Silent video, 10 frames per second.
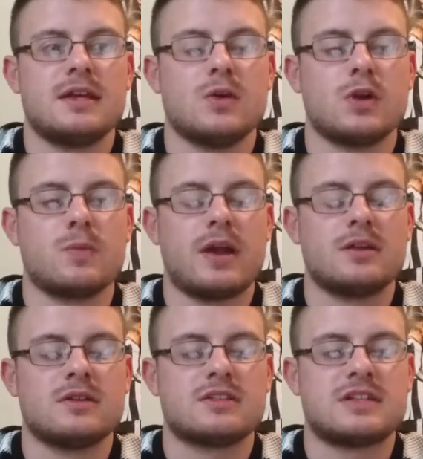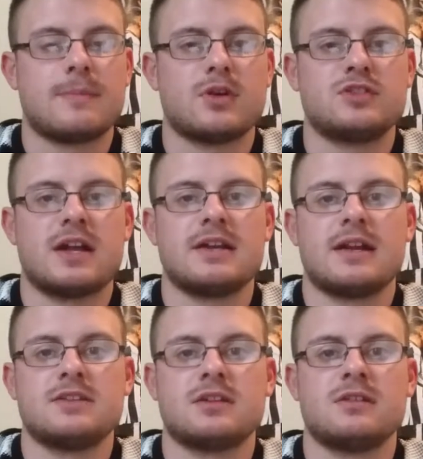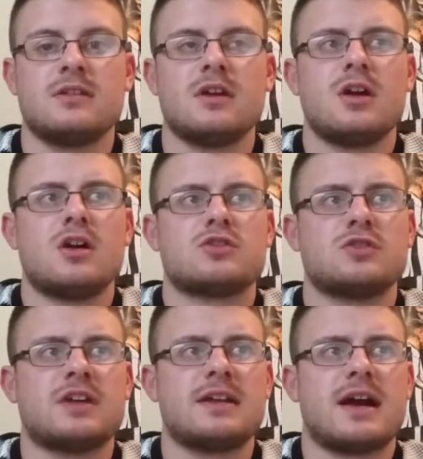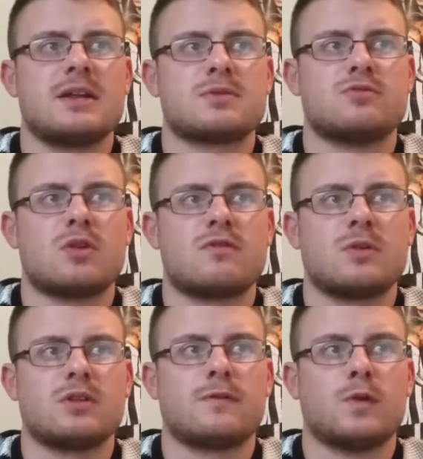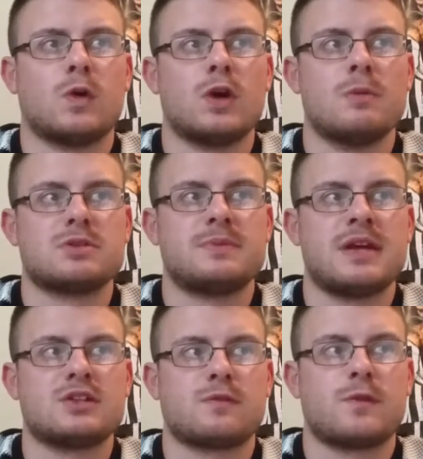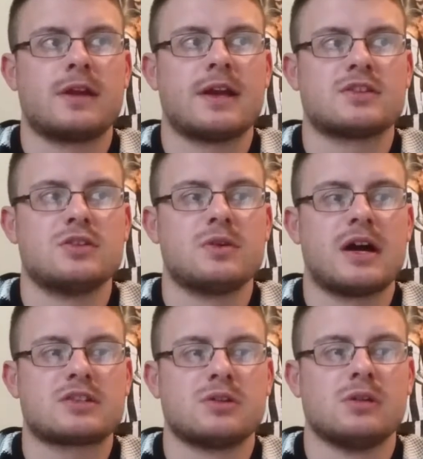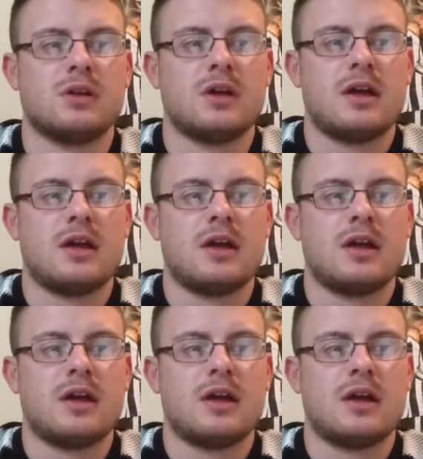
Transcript: He only went and stamped on Dele Alli, didn't he? So Dele Alli was running around on the floor. It was a potential free kick to Newcastle.